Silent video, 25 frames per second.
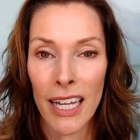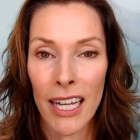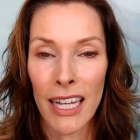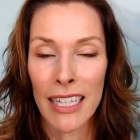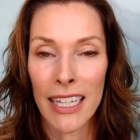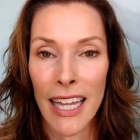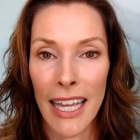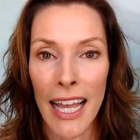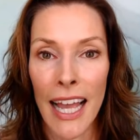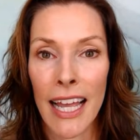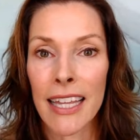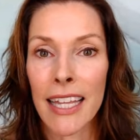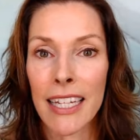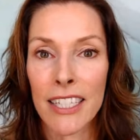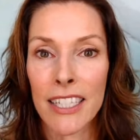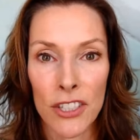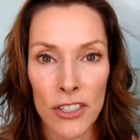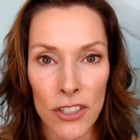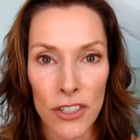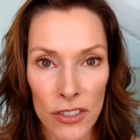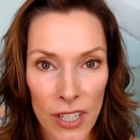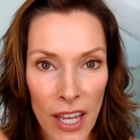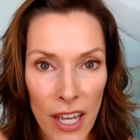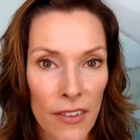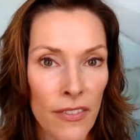Like I like to
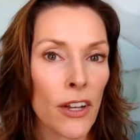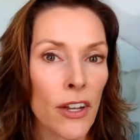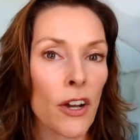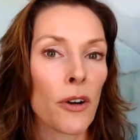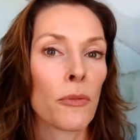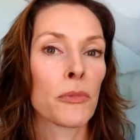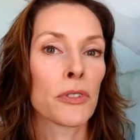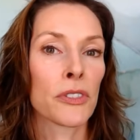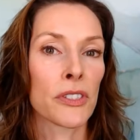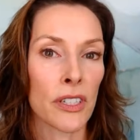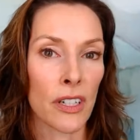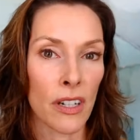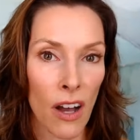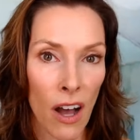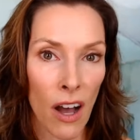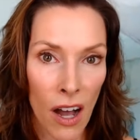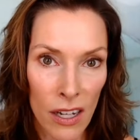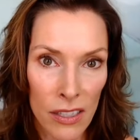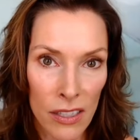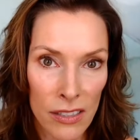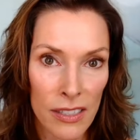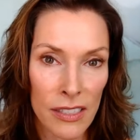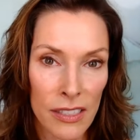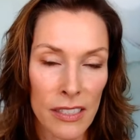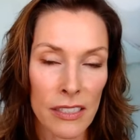just have like almost a
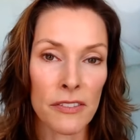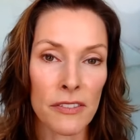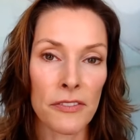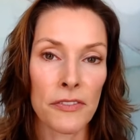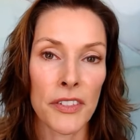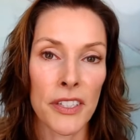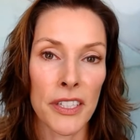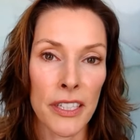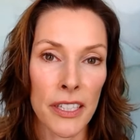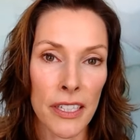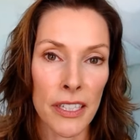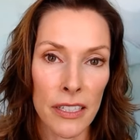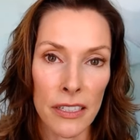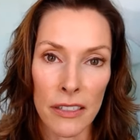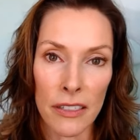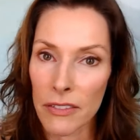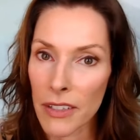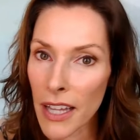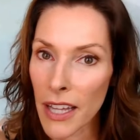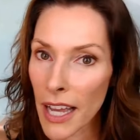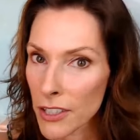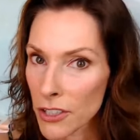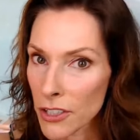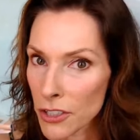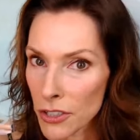constant feed of
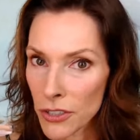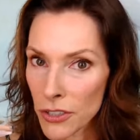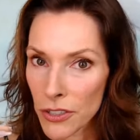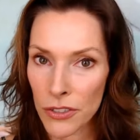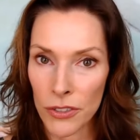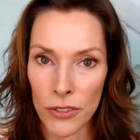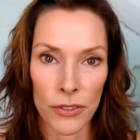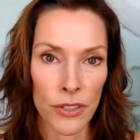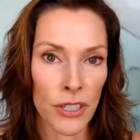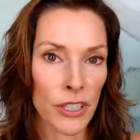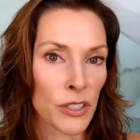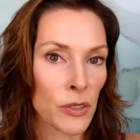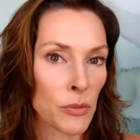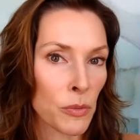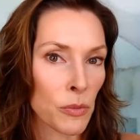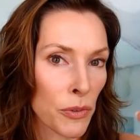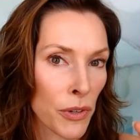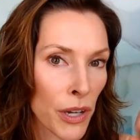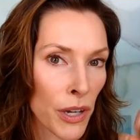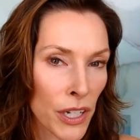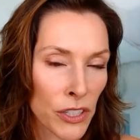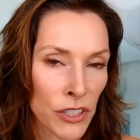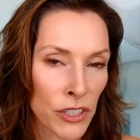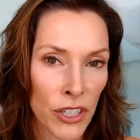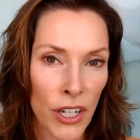lectures or
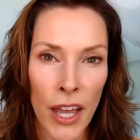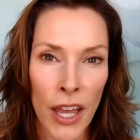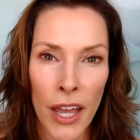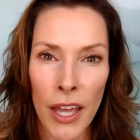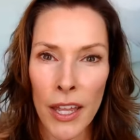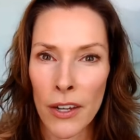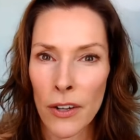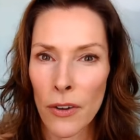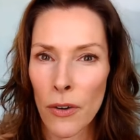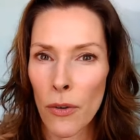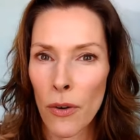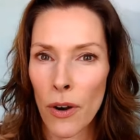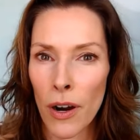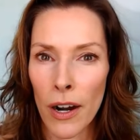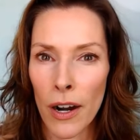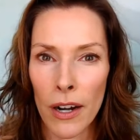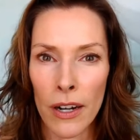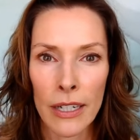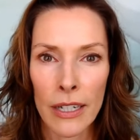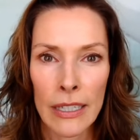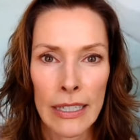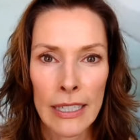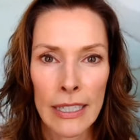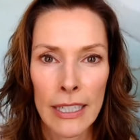inspiration or